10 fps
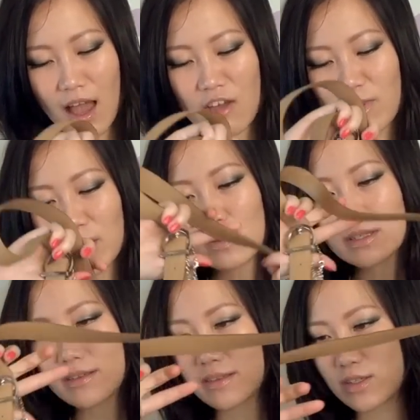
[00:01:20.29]
I've been
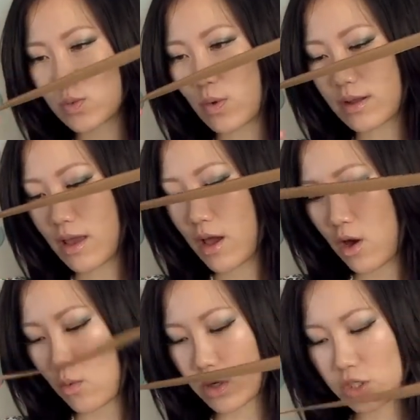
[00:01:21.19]
using this one
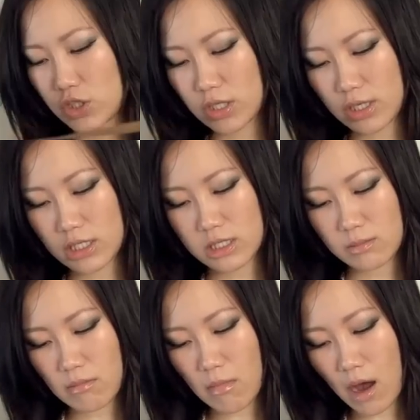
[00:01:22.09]
which is
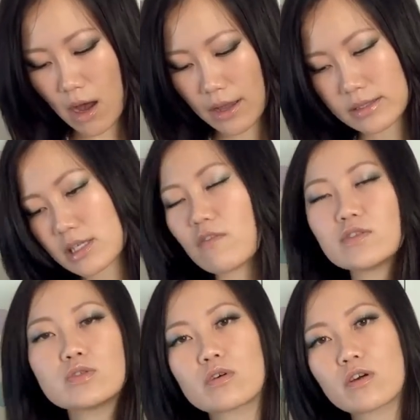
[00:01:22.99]
my
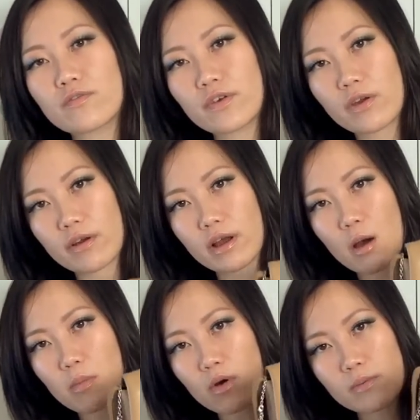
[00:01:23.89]
Salvatore
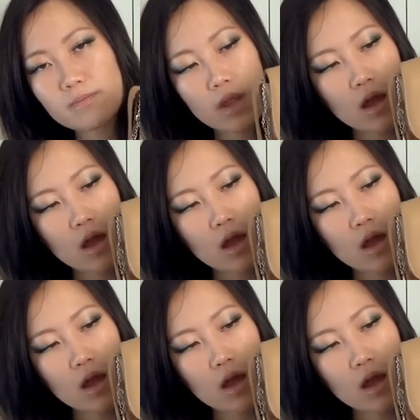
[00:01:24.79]
Ferragamo